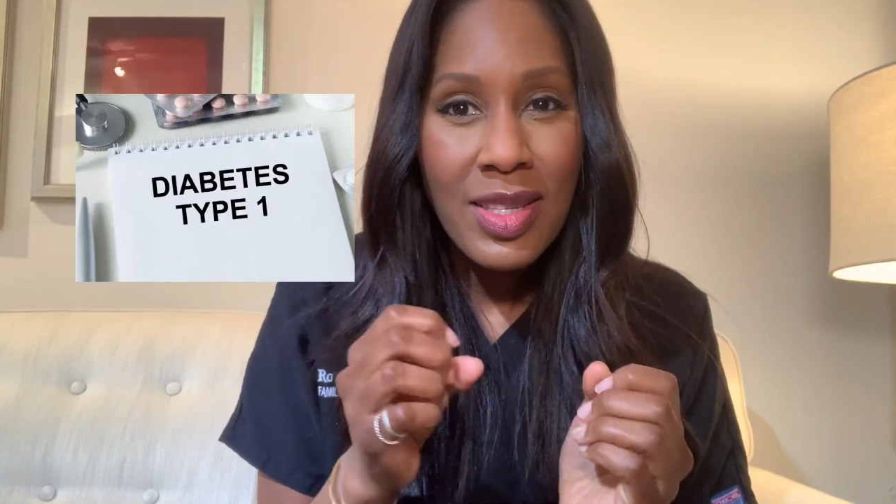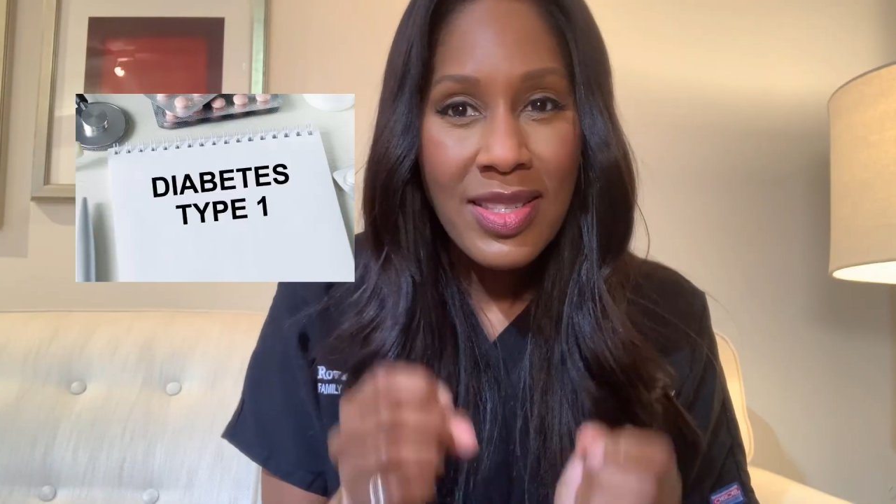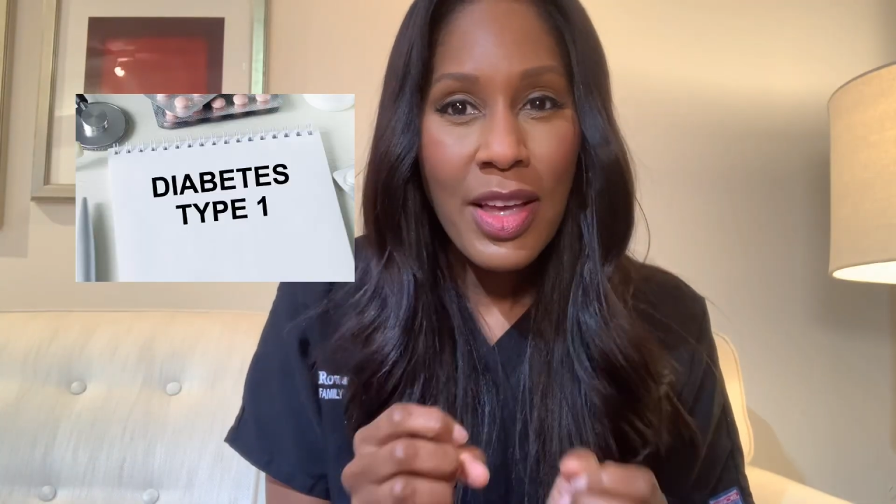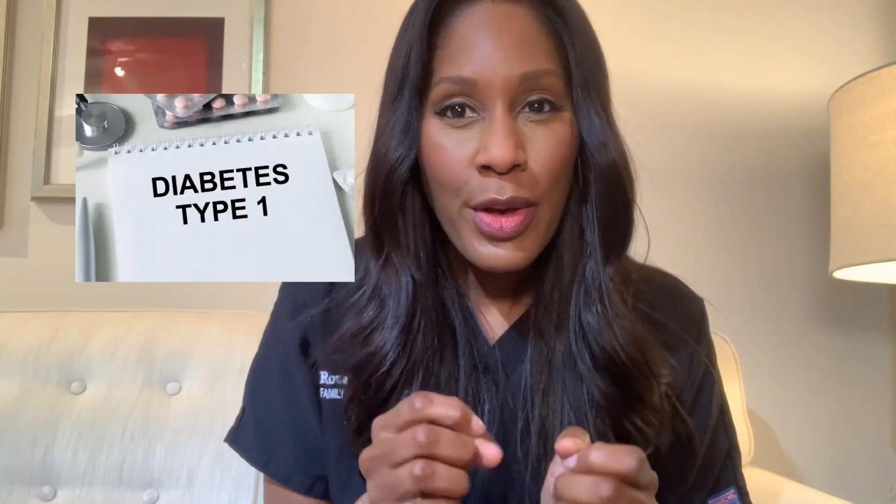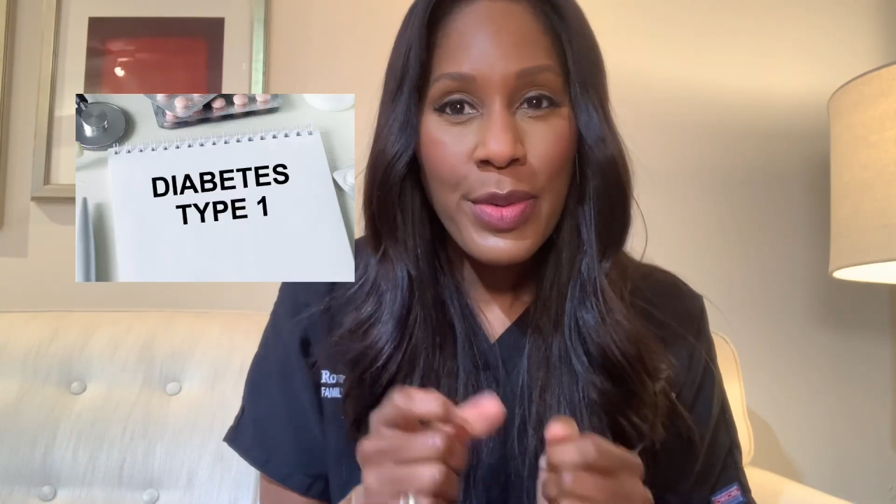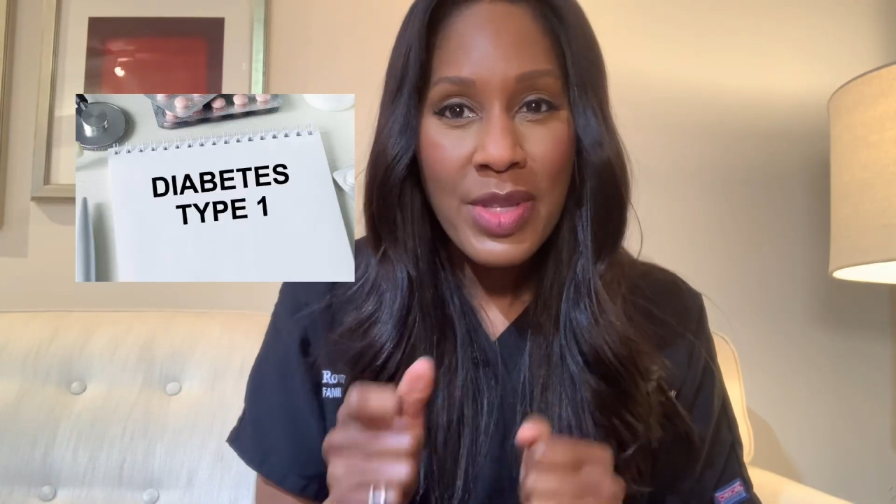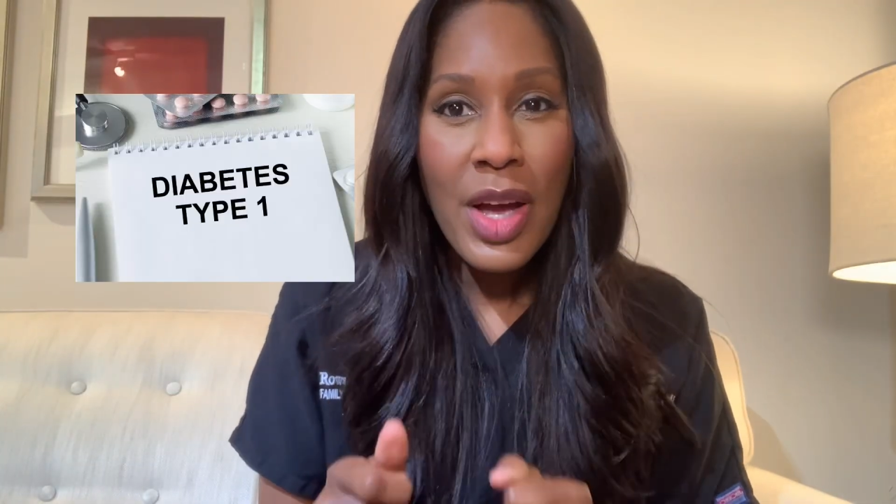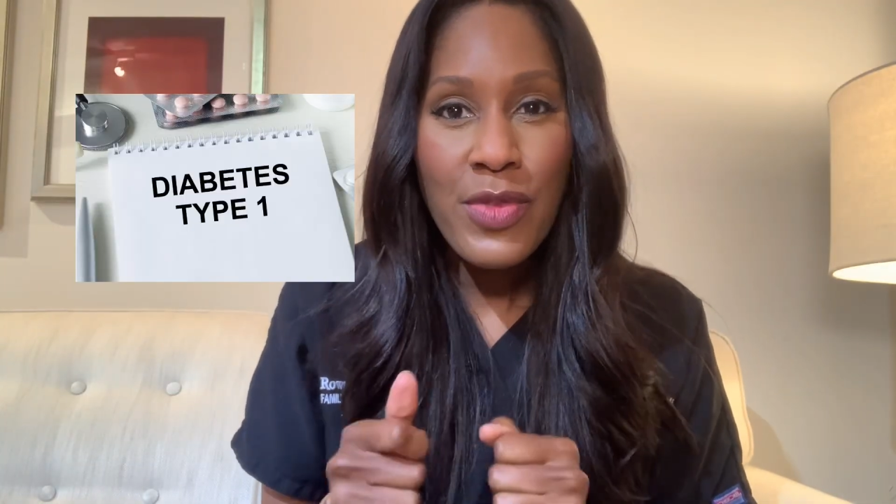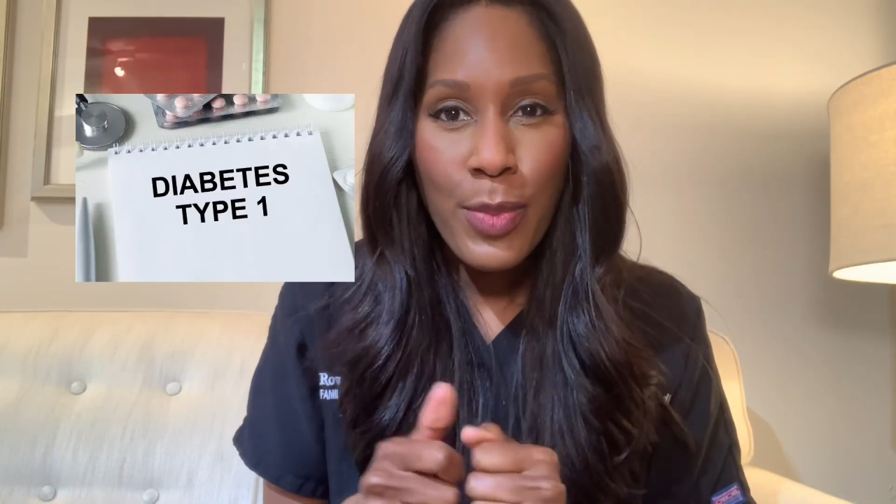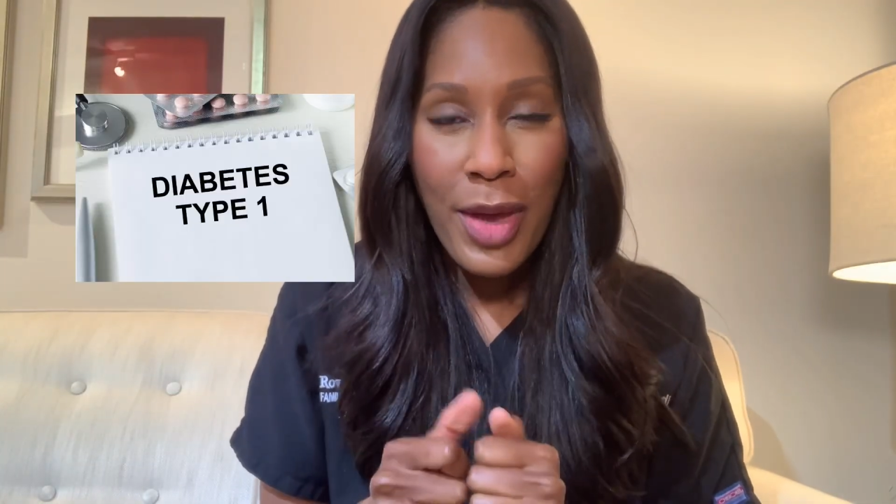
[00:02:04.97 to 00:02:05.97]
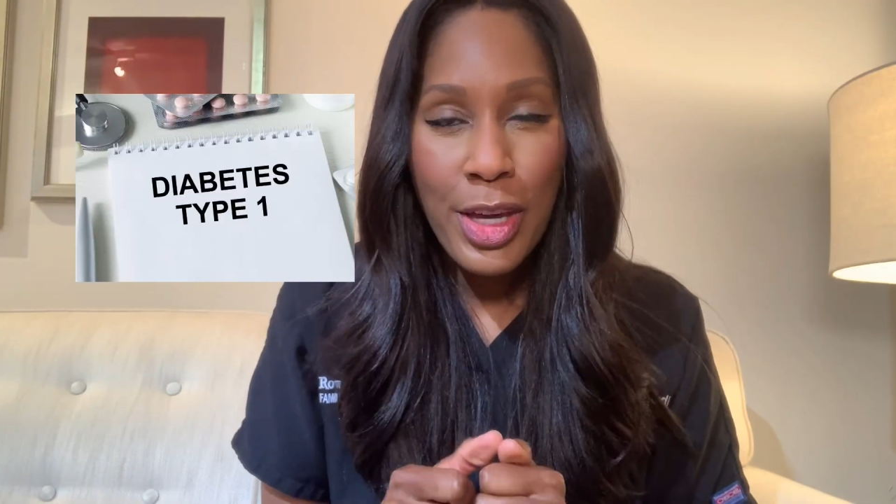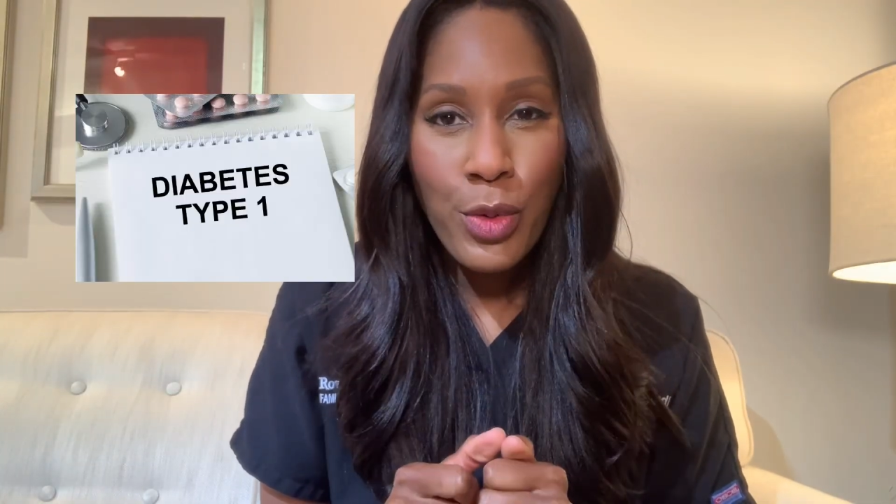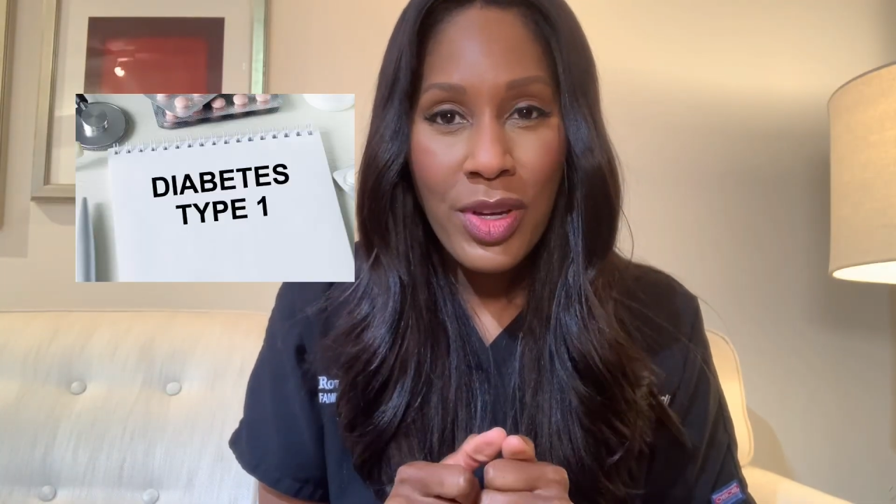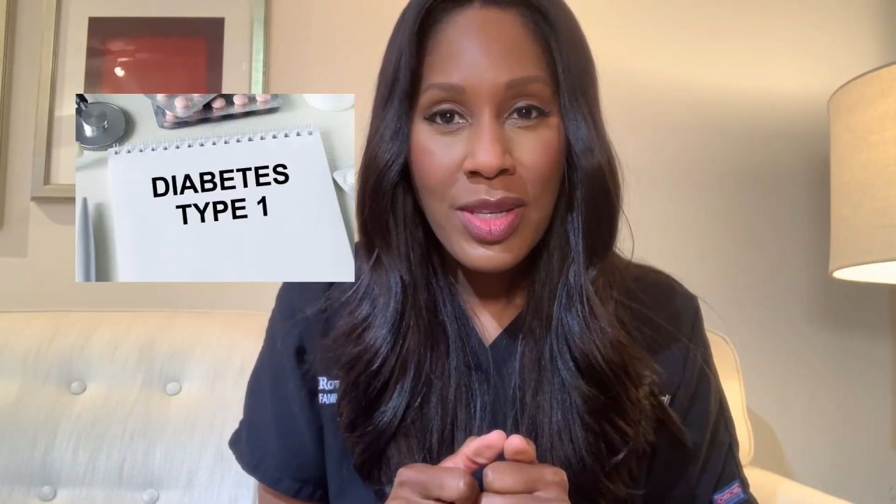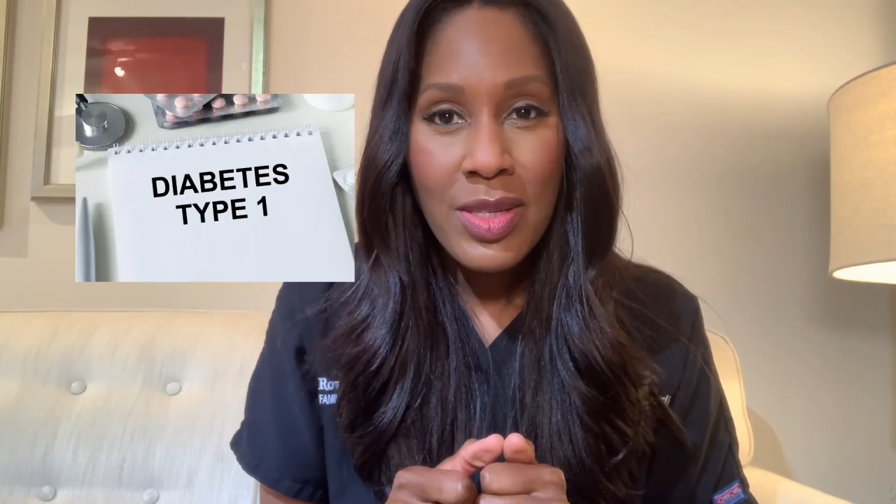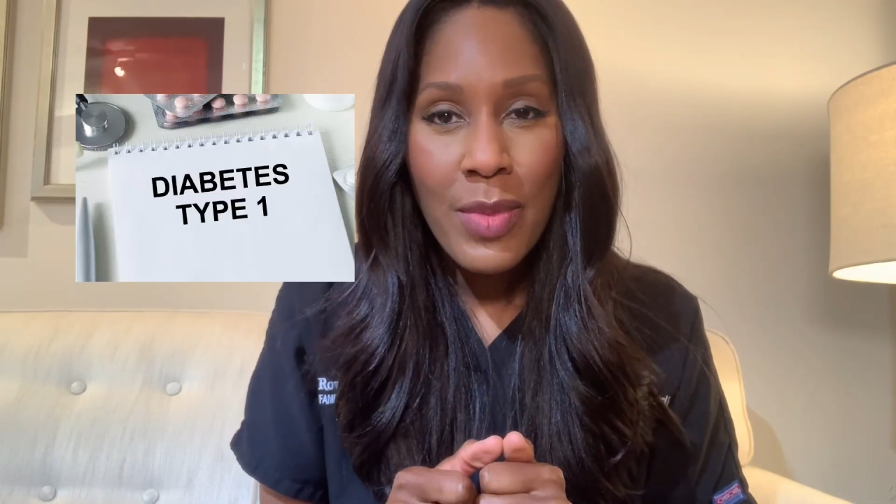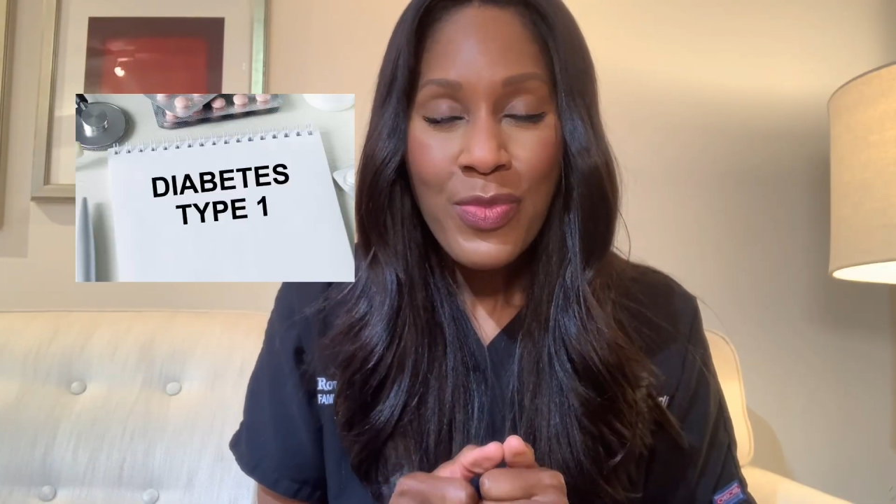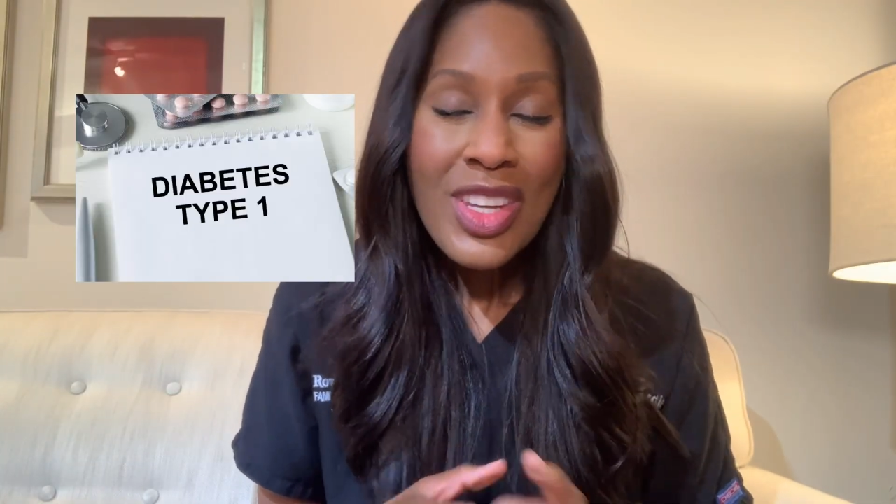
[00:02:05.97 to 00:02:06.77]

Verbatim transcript: cells of the pancreas.